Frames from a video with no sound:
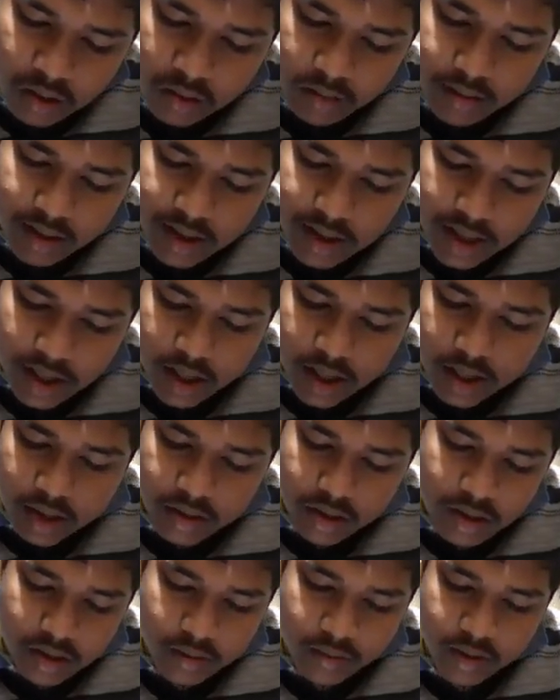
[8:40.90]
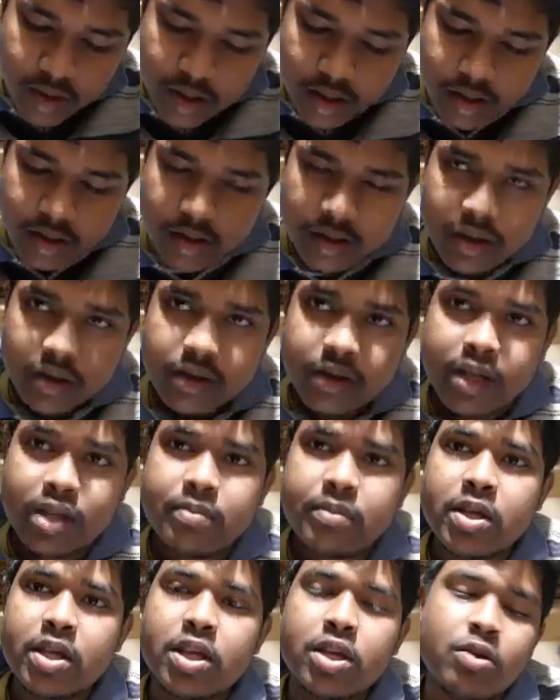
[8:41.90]
One liter equal to 1
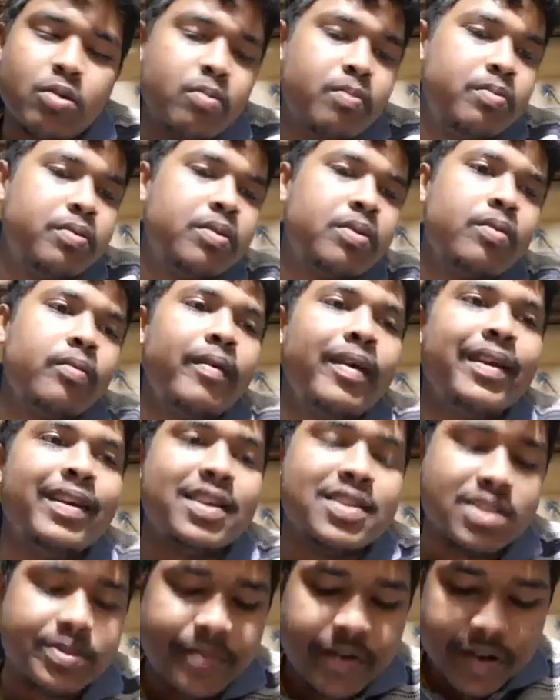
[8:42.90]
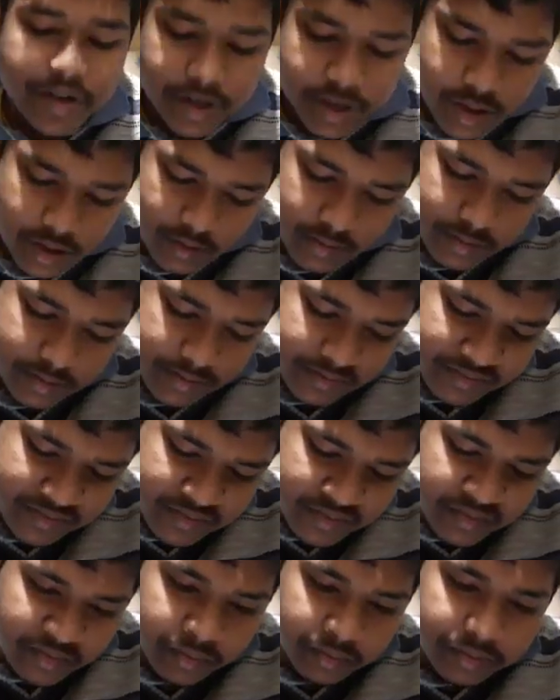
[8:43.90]
demi cube, 1 decimeter cube.
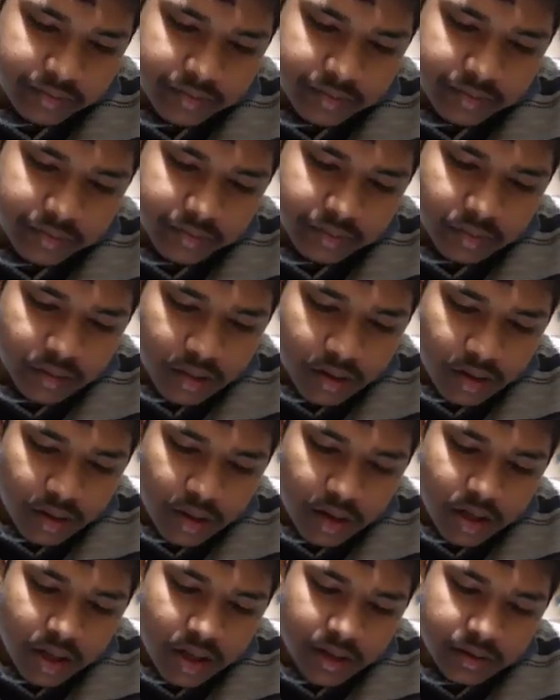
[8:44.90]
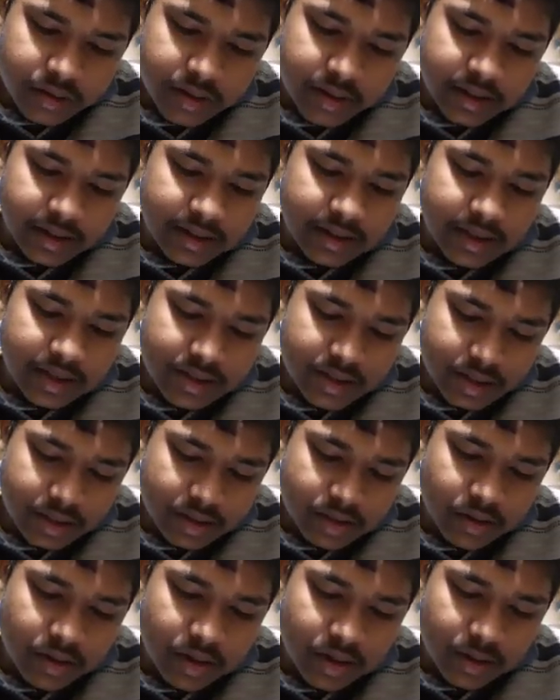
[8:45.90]
Now this
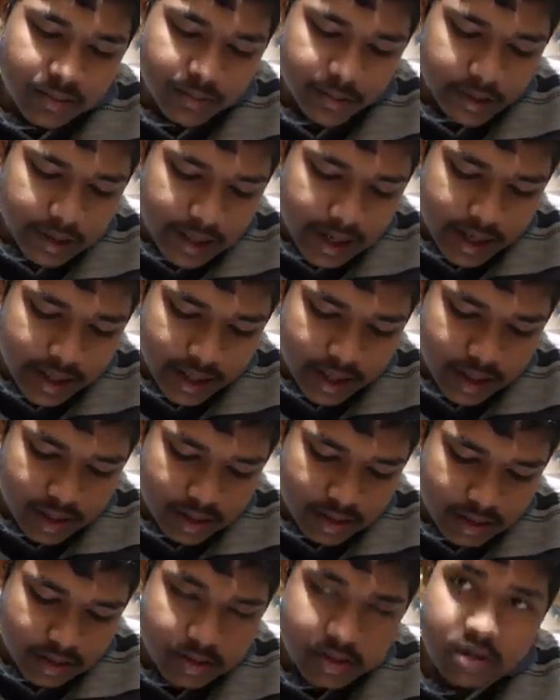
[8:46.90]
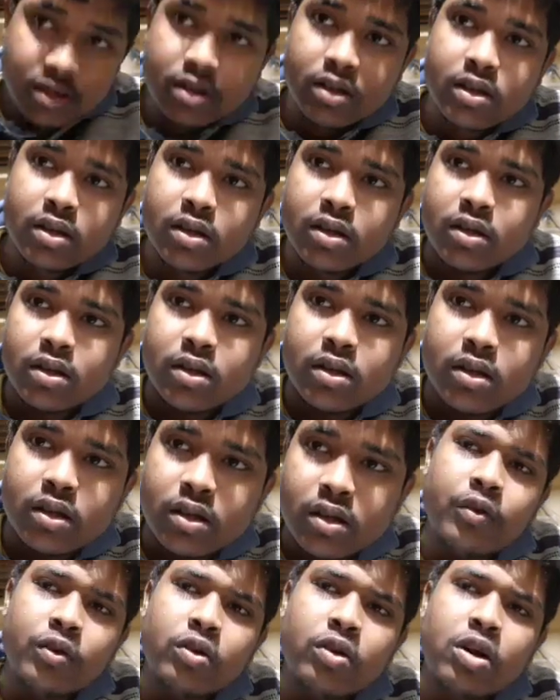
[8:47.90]
is called the molarity.
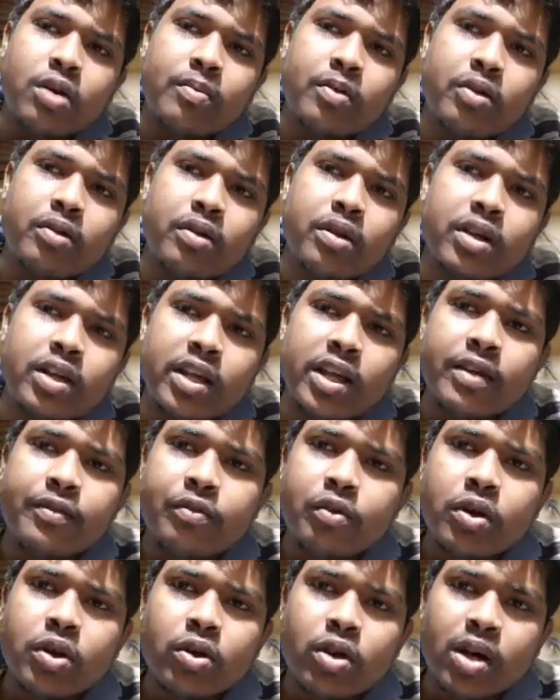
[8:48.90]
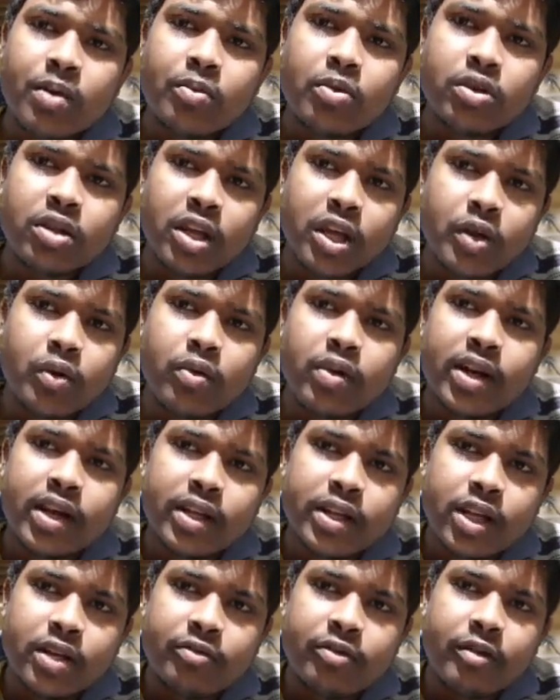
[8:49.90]
If we talk about the
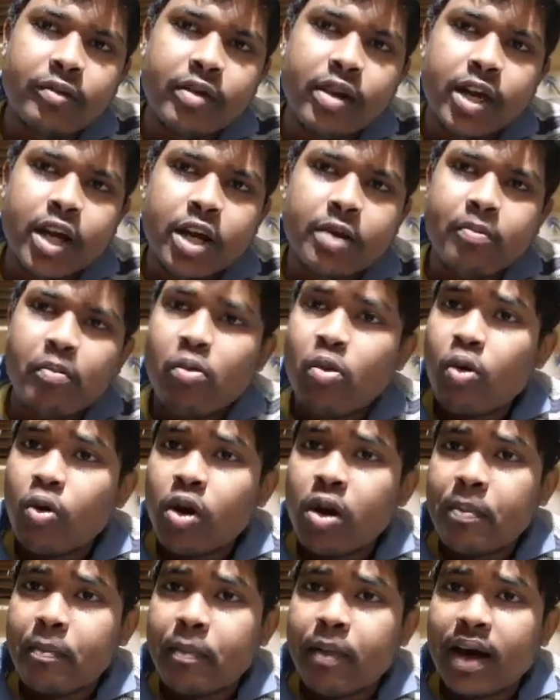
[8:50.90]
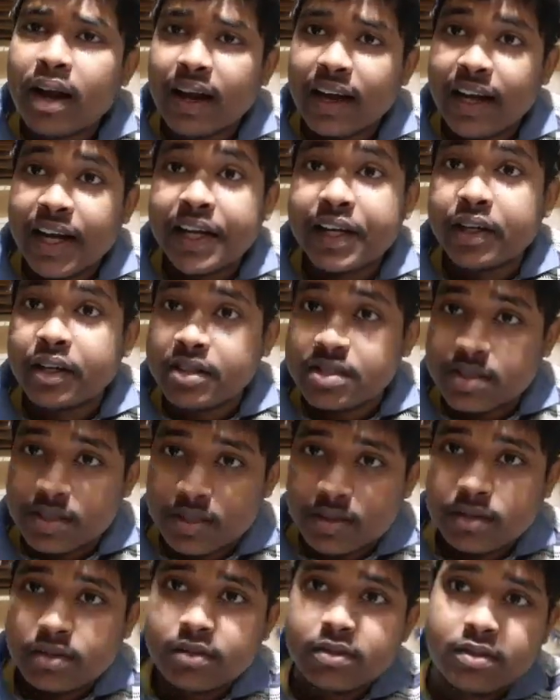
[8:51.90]
unit, then we will get mole per liters.